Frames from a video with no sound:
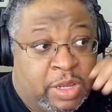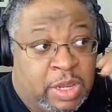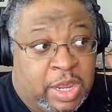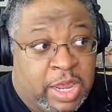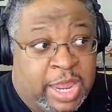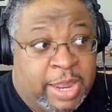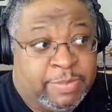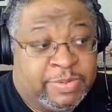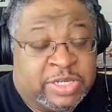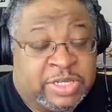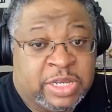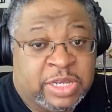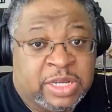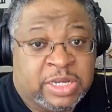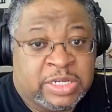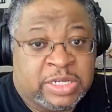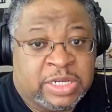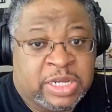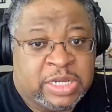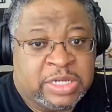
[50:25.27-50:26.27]
Apes still
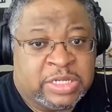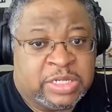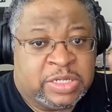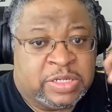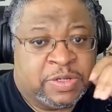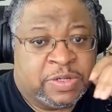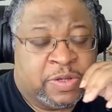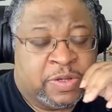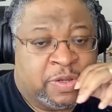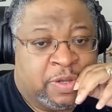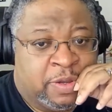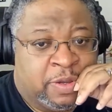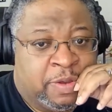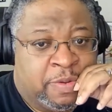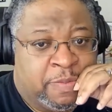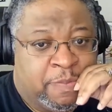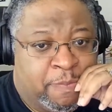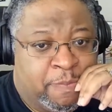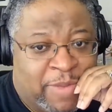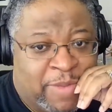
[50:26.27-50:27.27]
exists,
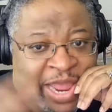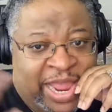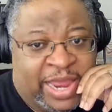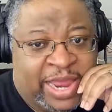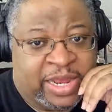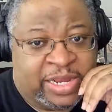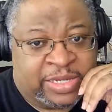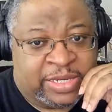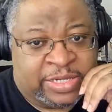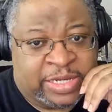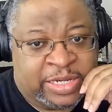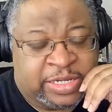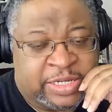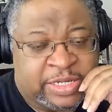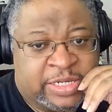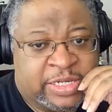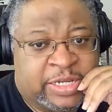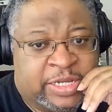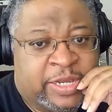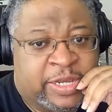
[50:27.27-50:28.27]
man
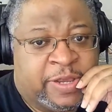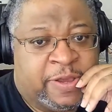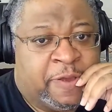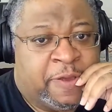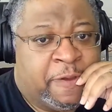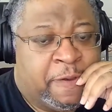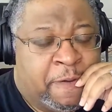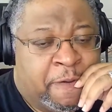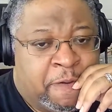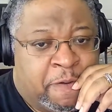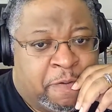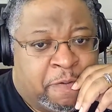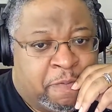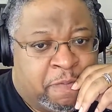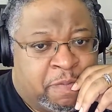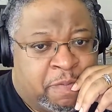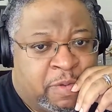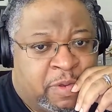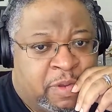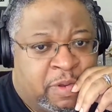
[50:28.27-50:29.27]
exists.
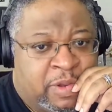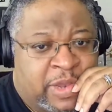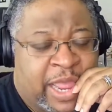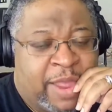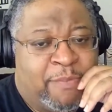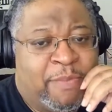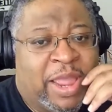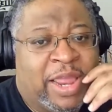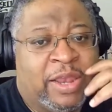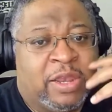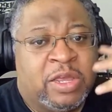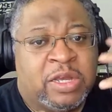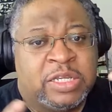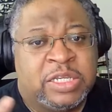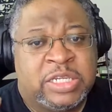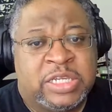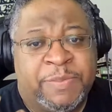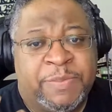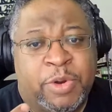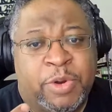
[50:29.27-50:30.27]
They may look
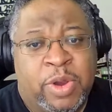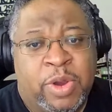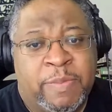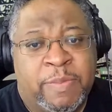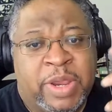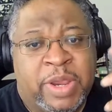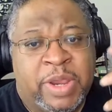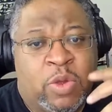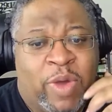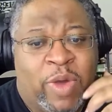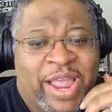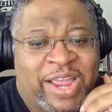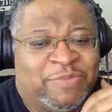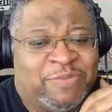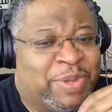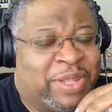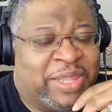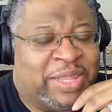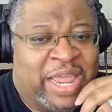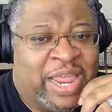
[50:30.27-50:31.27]
similar in many ways,
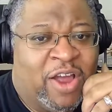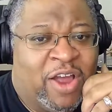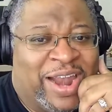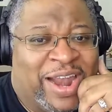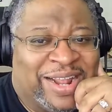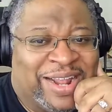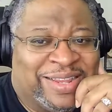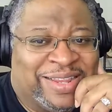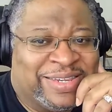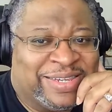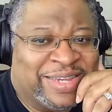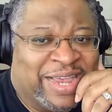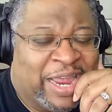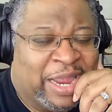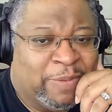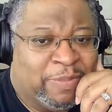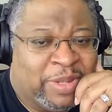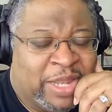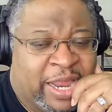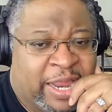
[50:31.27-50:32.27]
but they are not the
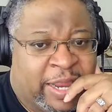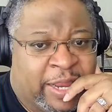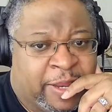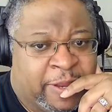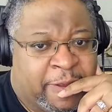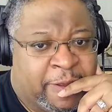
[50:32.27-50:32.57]
same thing